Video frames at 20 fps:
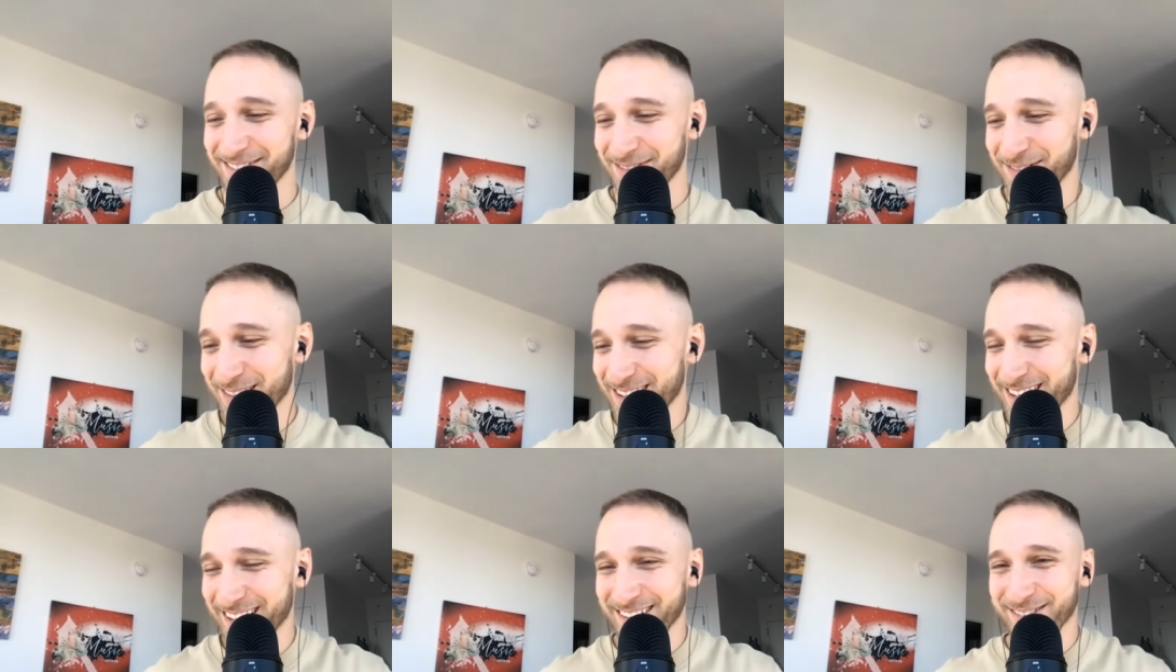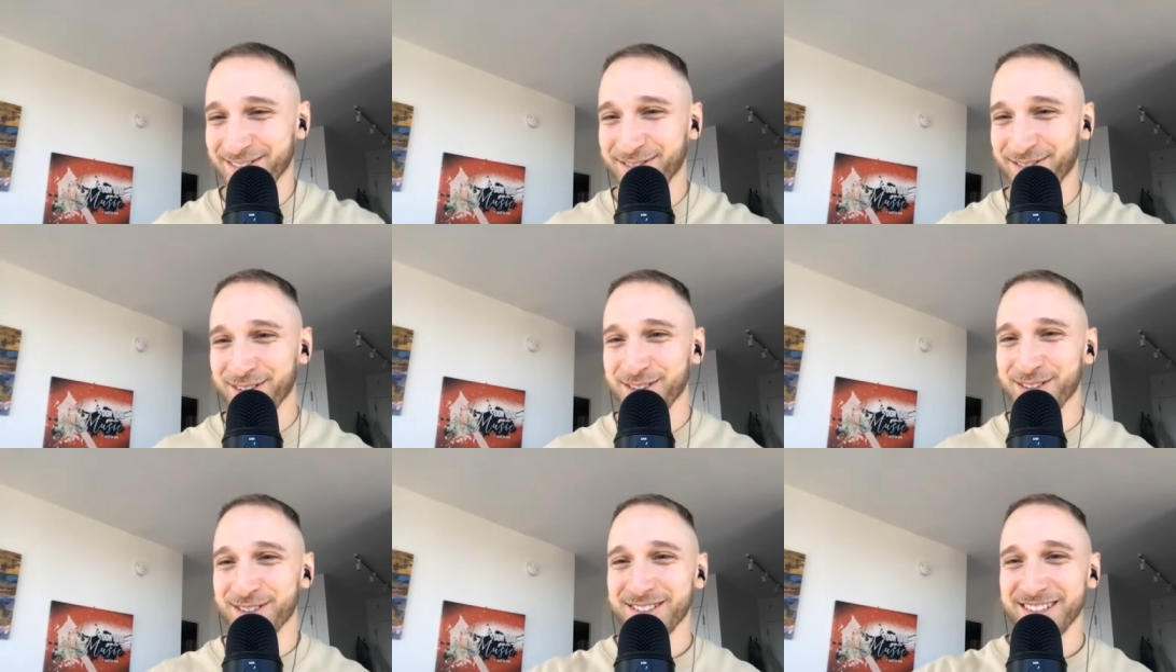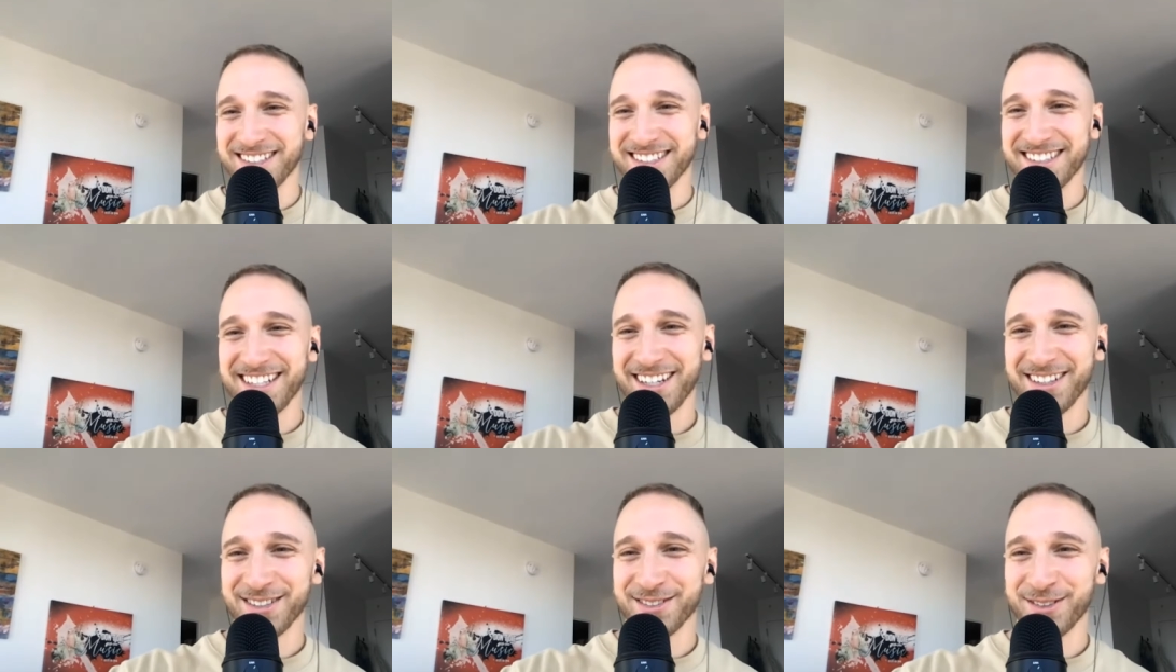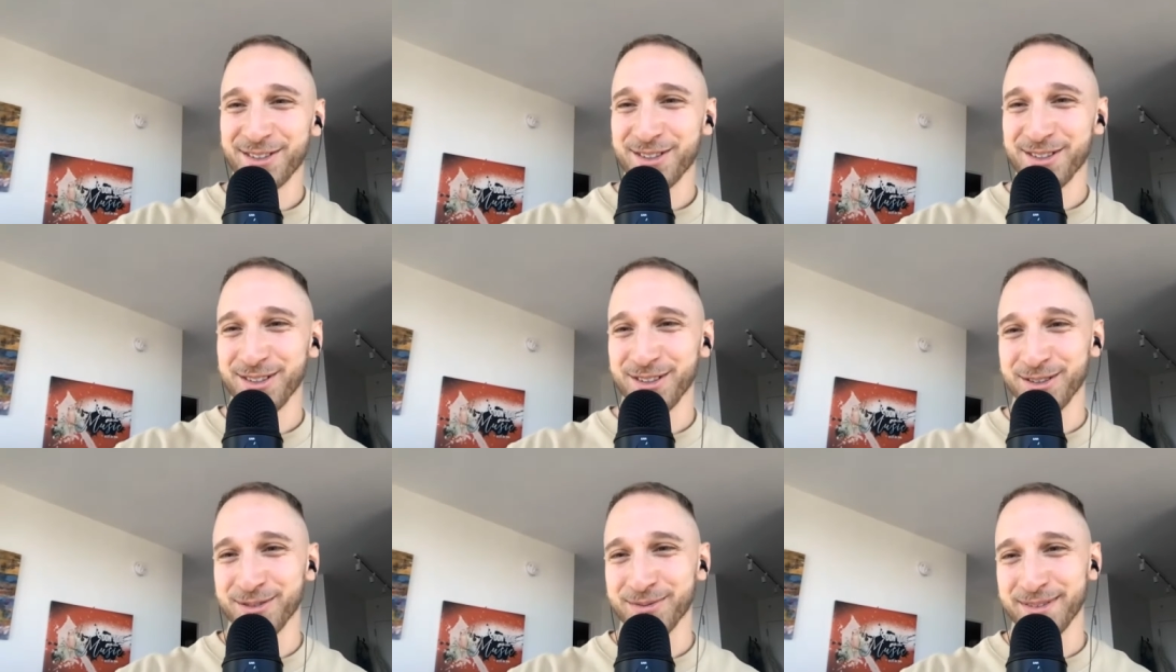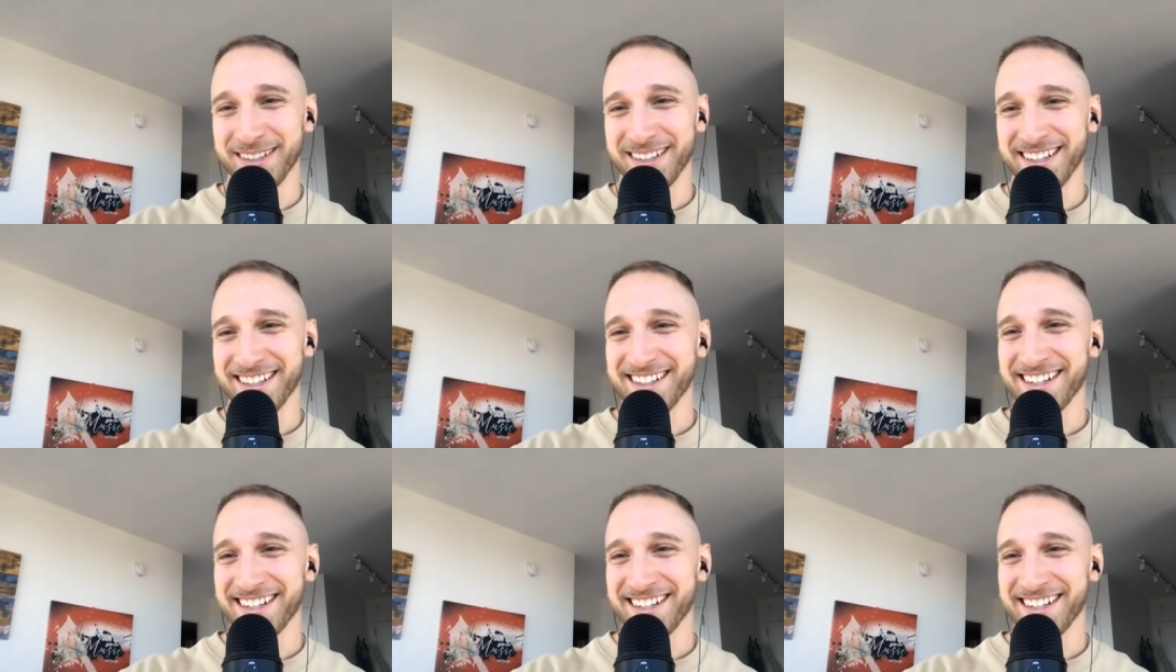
Let me like further this down the road a little bit.